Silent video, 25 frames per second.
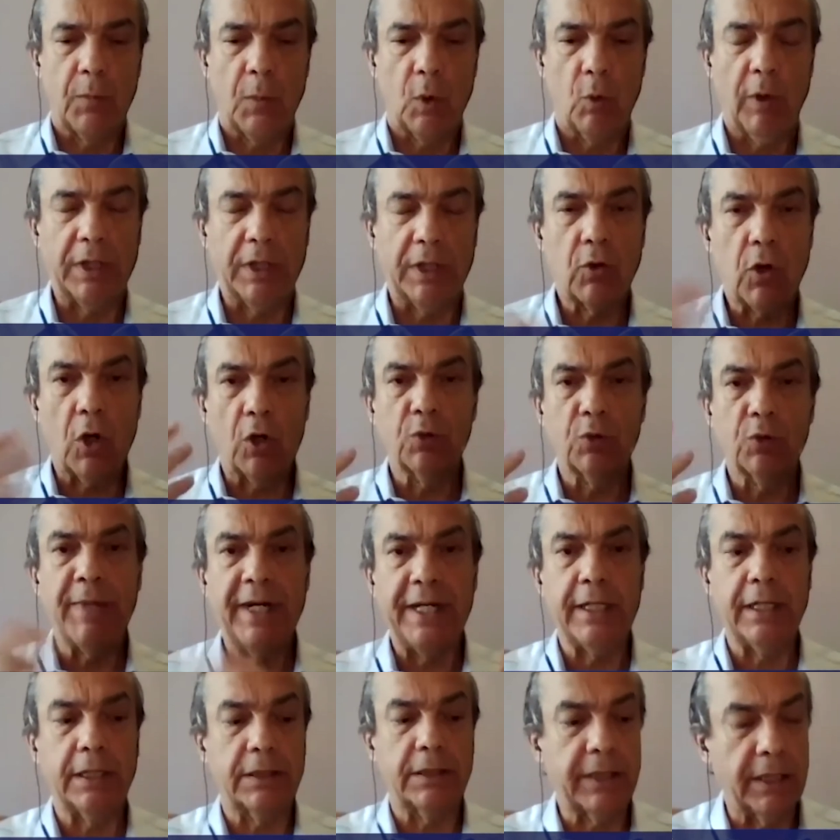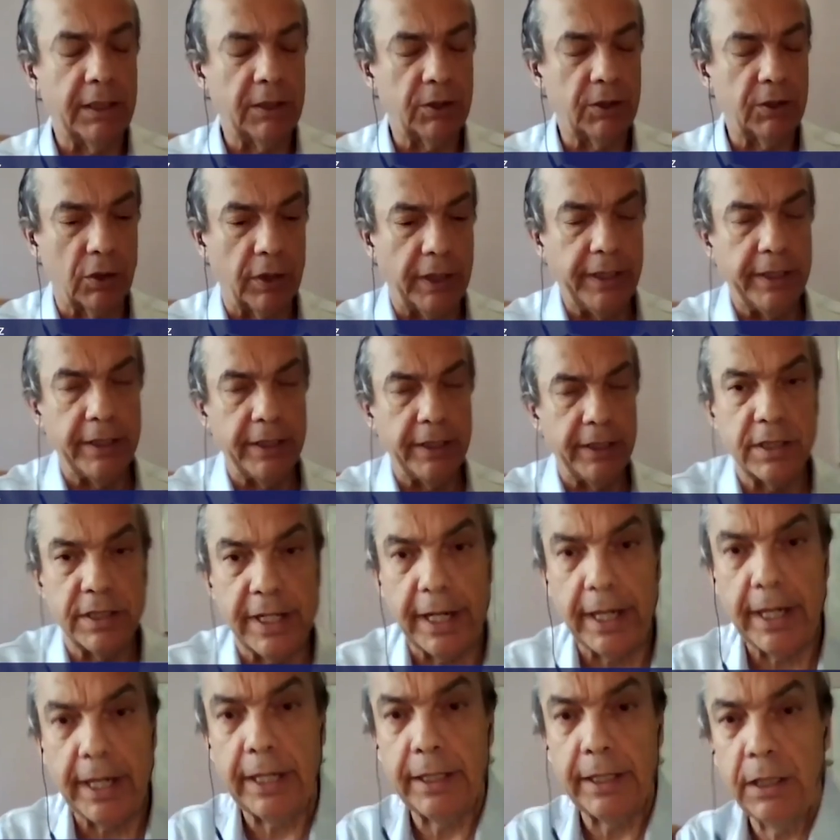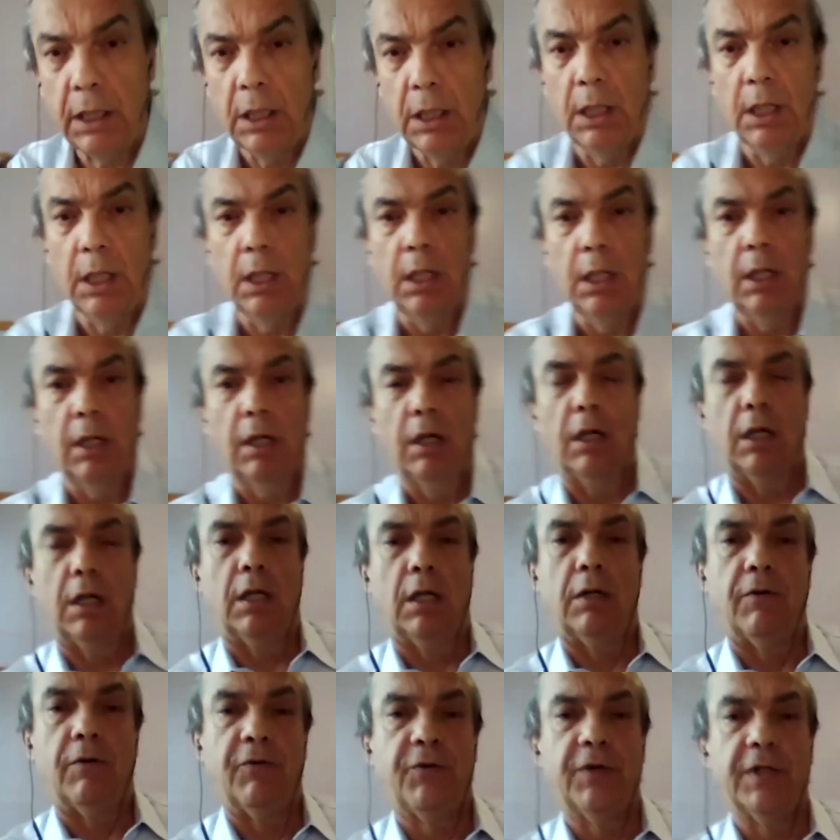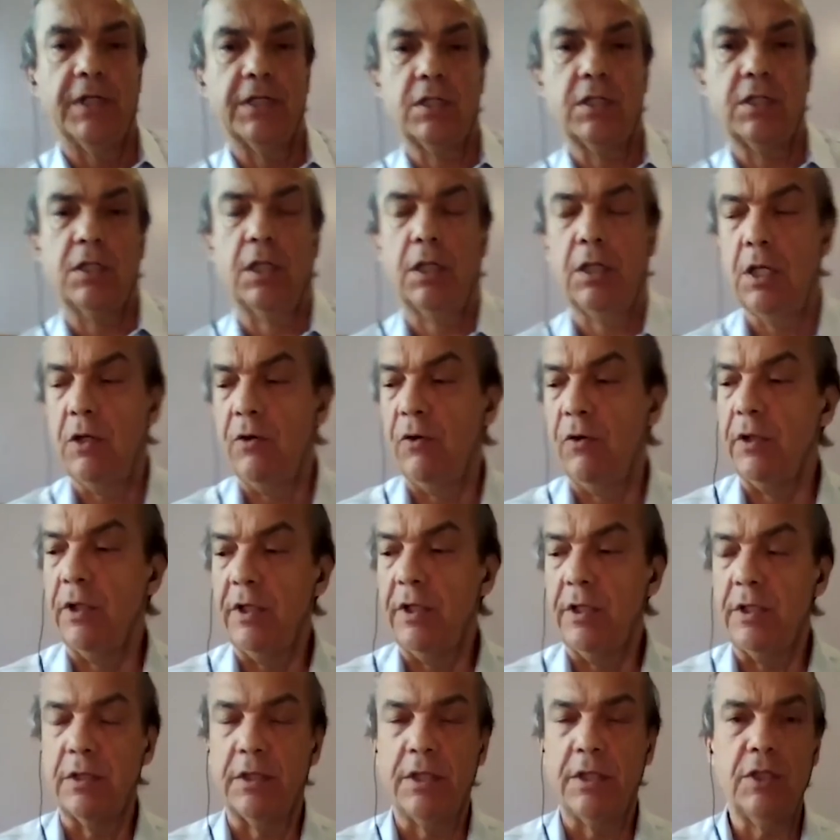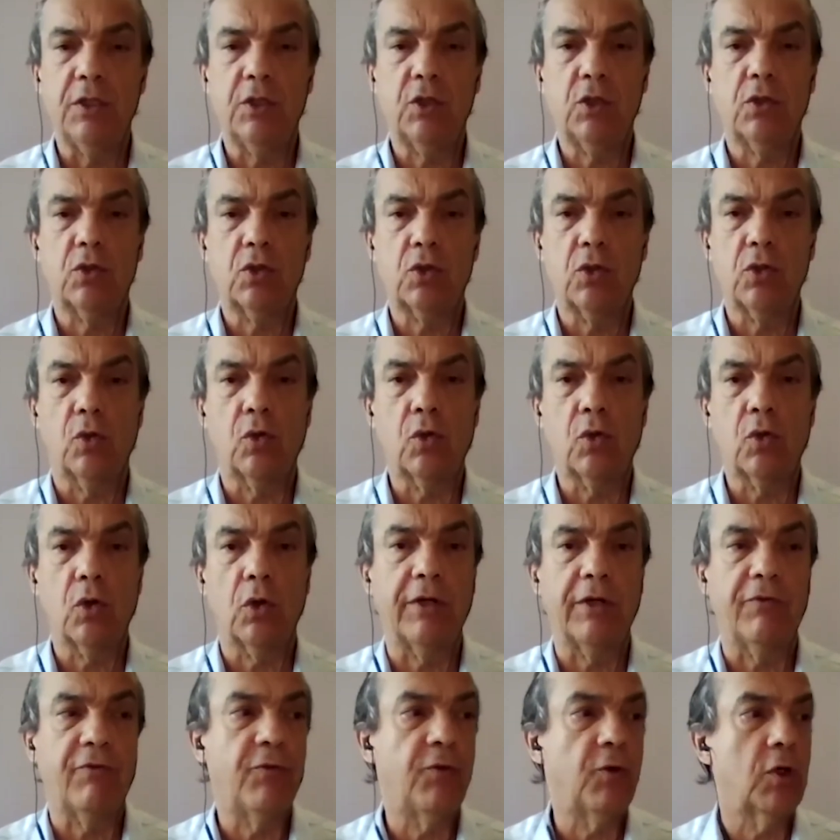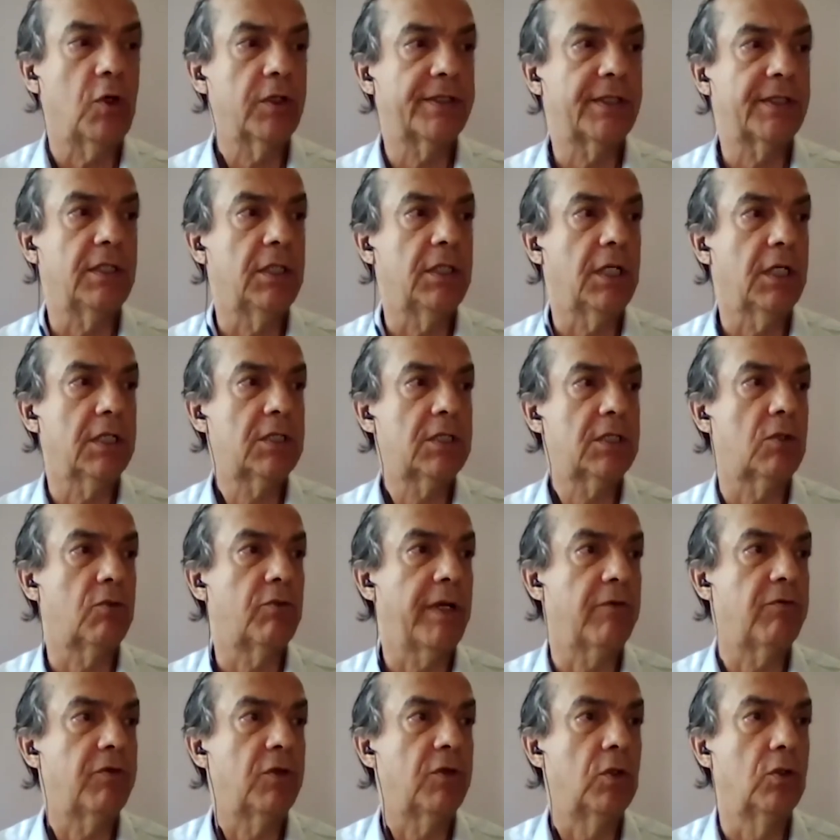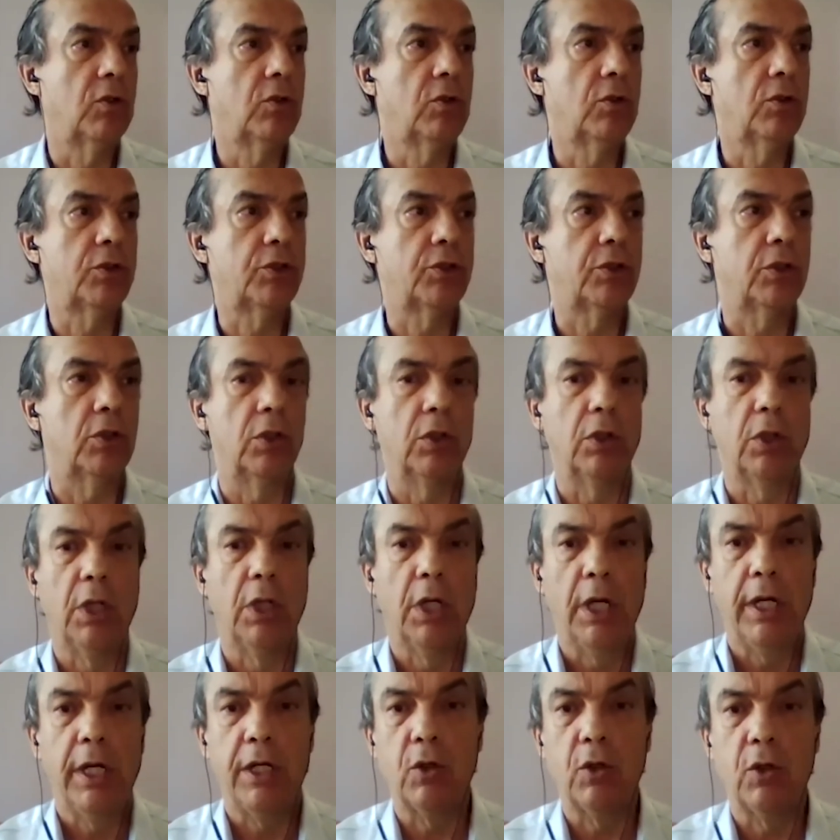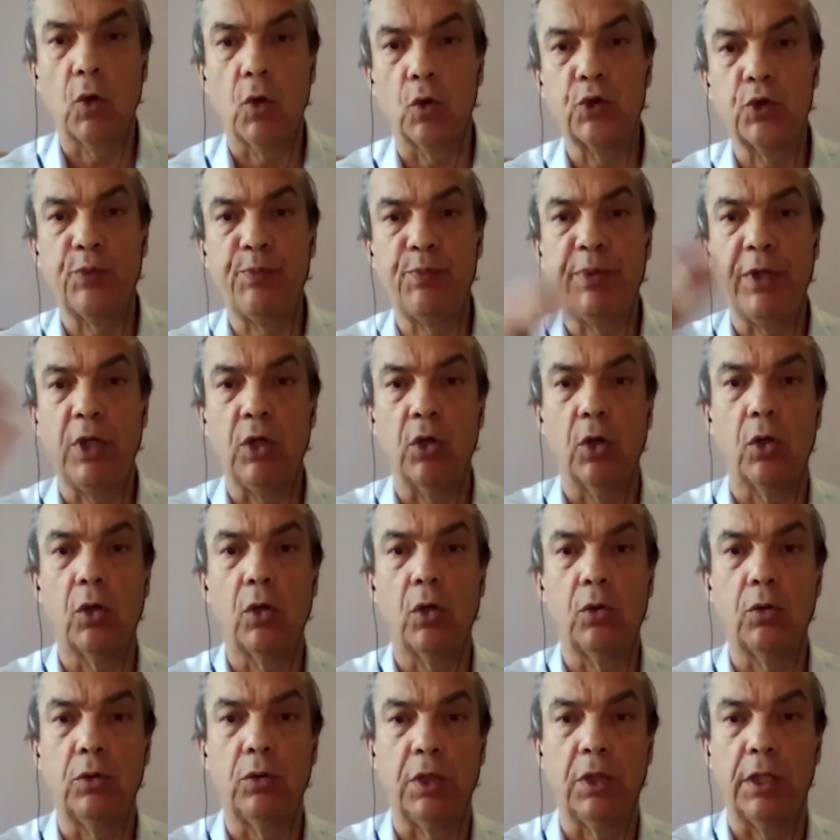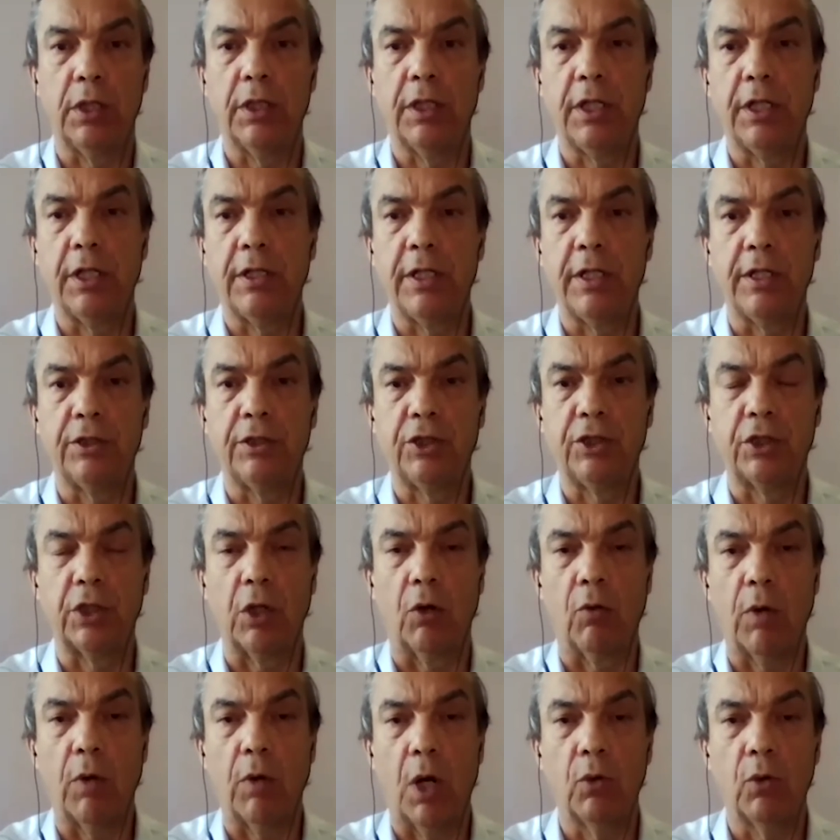What caught my attention is that first, this so-called the fourth industrial revolution, it goes beyond the digital.